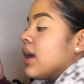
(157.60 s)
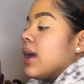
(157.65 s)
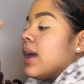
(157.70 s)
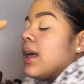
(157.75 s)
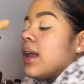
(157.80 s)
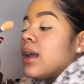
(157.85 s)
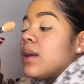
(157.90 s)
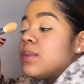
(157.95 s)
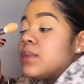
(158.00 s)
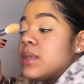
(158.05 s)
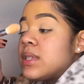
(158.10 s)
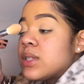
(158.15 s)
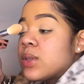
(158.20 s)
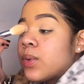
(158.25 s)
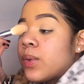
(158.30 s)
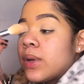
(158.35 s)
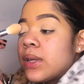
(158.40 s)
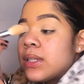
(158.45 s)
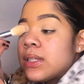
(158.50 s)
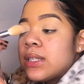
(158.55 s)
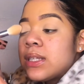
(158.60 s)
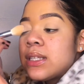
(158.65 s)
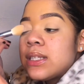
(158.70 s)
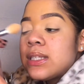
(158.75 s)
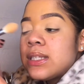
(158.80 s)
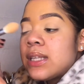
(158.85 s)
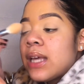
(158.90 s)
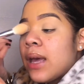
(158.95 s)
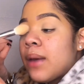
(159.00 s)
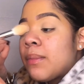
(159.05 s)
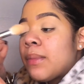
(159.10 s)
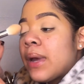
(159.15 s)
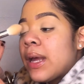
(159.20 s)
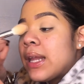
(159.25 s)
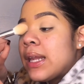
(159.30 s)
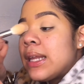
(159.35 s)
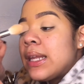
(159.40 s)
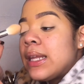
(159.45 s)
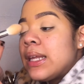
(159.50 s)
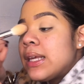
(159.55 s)
And I'm just going to set my
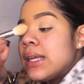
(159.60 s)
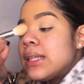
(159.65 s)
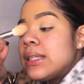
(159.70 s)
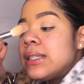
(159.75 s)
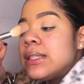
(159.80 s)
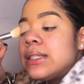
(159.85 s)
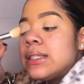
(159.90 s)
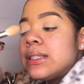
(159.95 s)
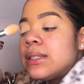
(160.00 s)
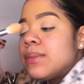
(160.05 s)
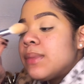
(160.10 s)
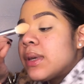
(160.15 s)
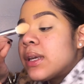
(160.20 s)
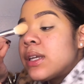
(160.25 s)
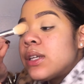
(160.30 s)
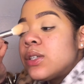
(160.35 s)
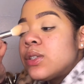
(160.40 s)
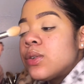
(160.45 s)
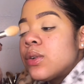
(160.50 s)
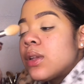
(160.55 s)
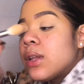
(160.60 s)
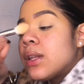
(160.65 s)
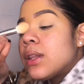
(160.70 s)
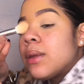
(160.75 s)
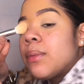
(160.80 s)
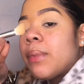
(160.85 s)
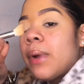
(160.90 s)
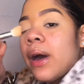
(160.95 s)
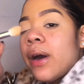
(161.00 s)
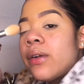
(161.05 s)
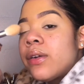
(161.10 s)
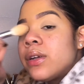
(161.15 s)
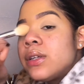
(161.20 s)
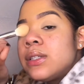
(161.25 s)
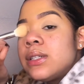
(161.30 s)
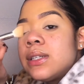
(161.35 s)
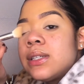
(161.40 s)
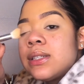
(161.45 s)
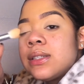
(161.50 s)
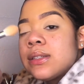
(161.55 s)
lids, making sure that the powder
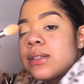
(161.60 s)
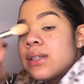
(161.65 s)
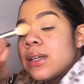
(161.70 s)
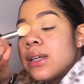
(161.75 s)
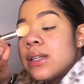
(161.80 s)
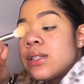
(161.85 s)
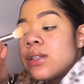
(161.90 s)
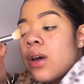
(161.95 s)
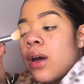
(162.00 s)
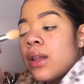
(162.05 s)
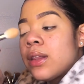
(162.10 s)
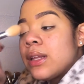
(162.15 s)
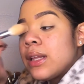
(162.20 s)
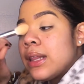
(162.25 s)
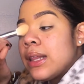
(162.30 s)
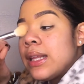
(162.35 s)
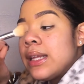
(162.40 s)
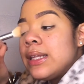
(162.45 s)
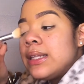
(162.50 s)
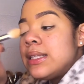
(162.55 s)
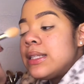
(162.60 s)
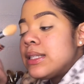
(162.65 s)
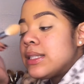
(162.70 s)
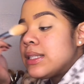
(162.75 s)
just gets on the lids.